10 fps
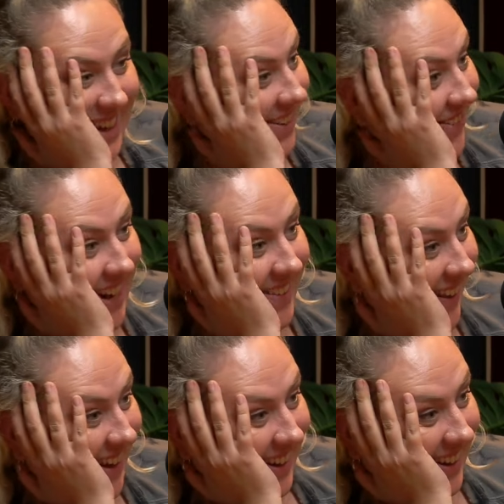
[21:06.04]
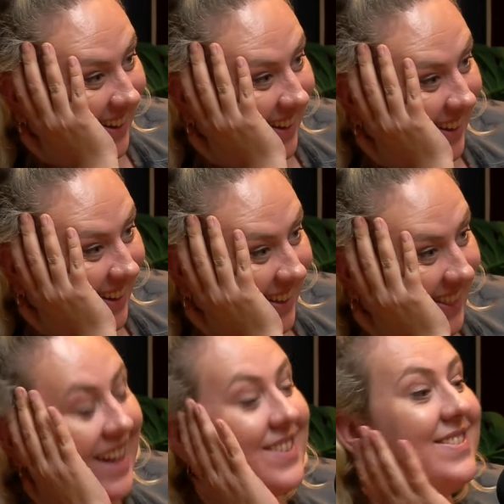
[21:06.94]
that crazy? That's nuts.
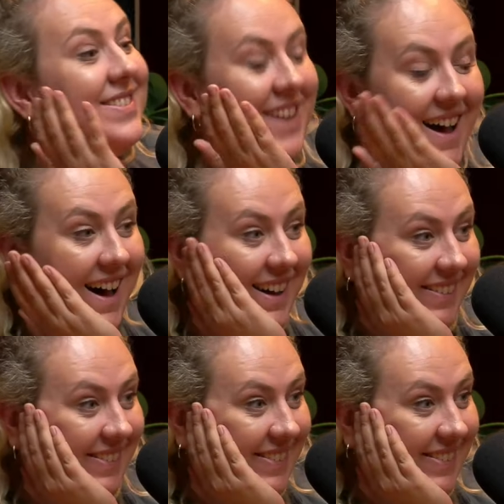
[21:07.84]
That's nuts.